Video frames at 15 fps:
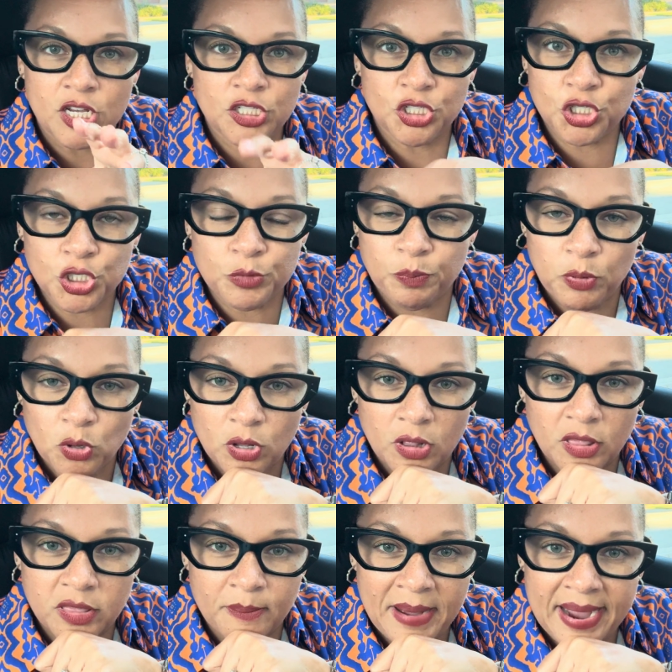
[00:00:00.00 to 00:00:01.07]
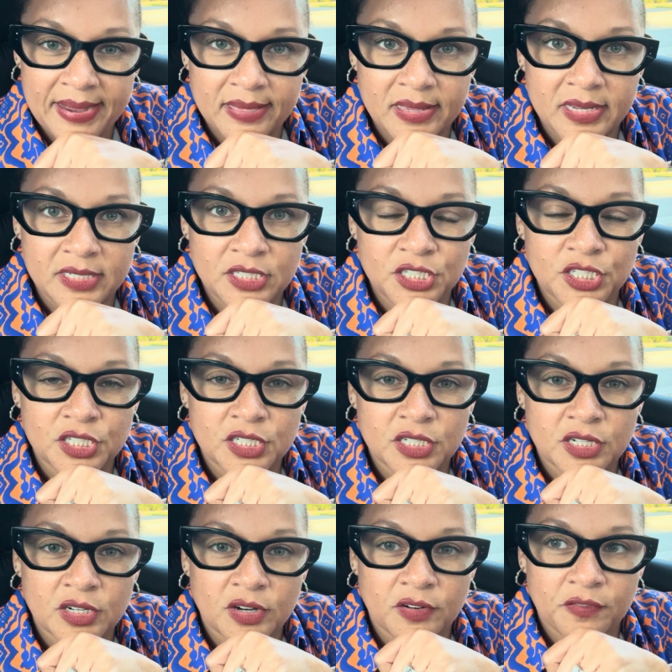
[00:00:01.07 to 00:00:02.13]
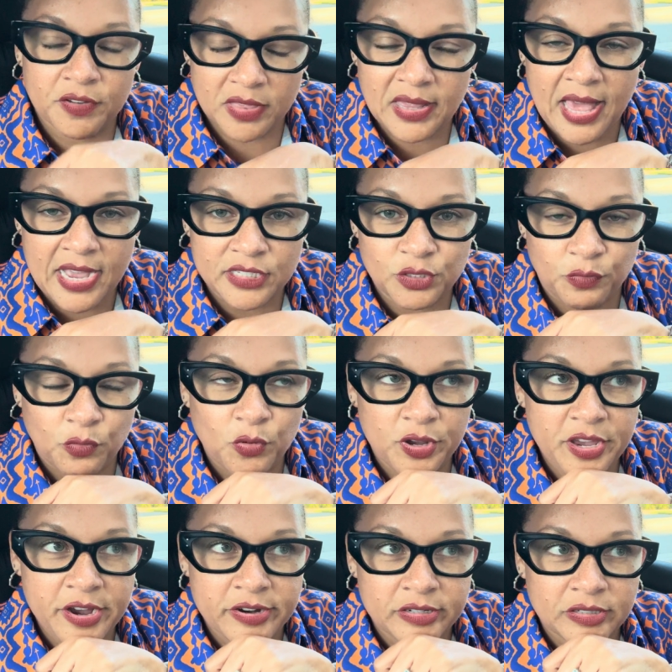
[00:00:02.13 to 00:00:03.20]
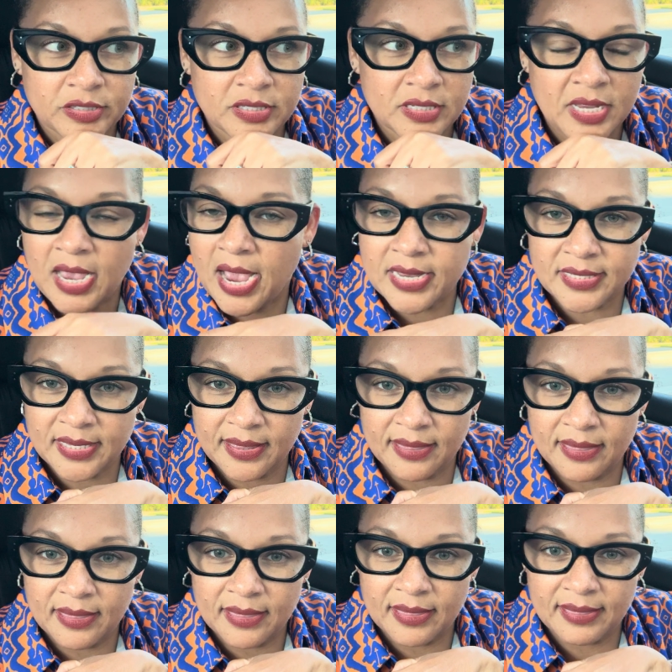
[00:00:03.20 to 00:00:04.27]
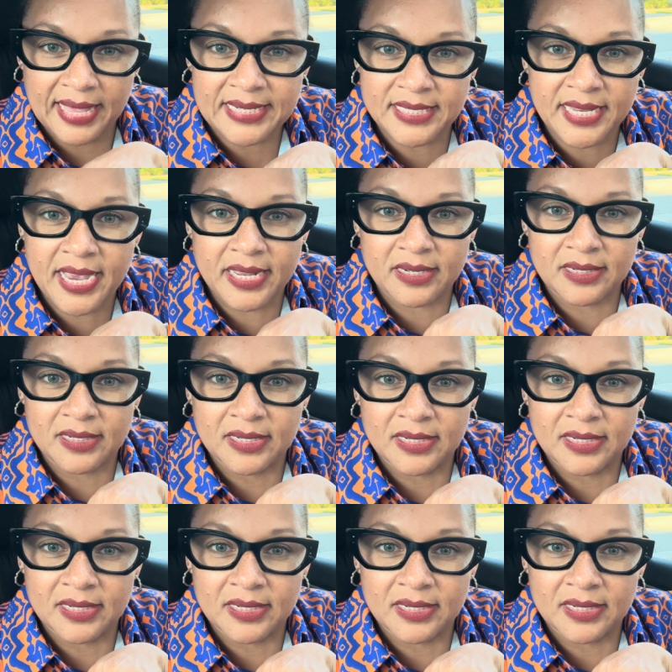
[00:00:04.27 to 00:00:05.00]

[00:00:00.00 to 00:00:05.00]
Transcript: Just pull the mileage for the last 4 years. I said, that's it.